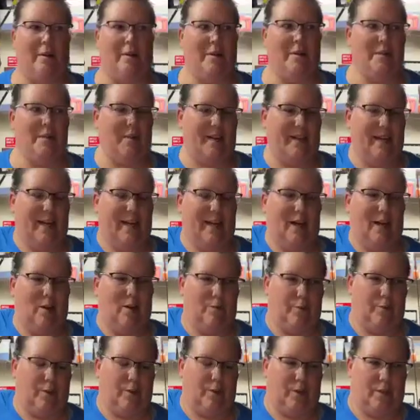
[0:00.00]
I always find it
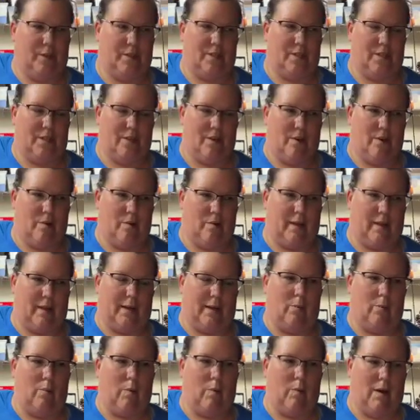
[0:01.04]
helpful to know
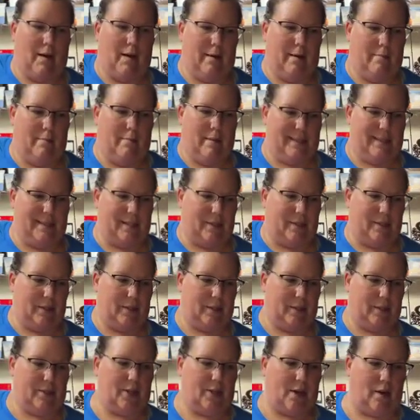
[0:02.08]
like what muscle
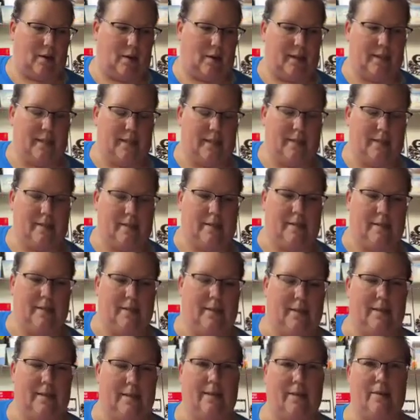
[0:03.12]
you're targeting,
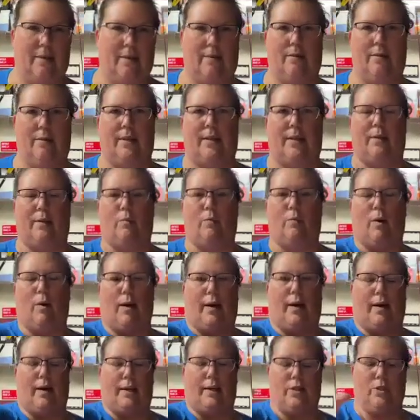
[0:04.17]
like
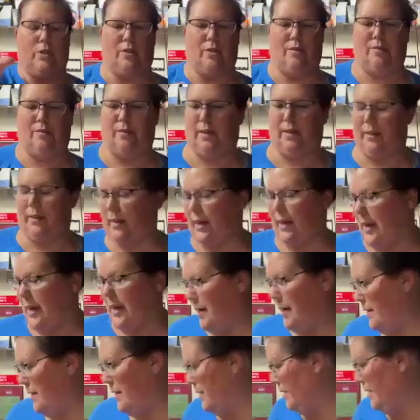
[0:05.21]
where you should feel
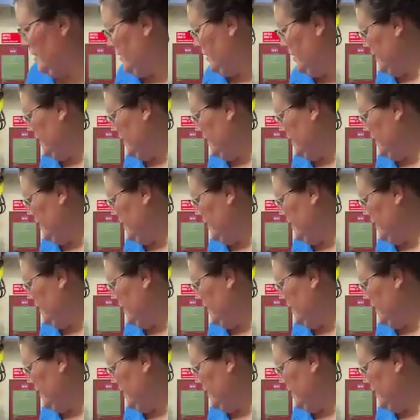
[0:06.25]
that.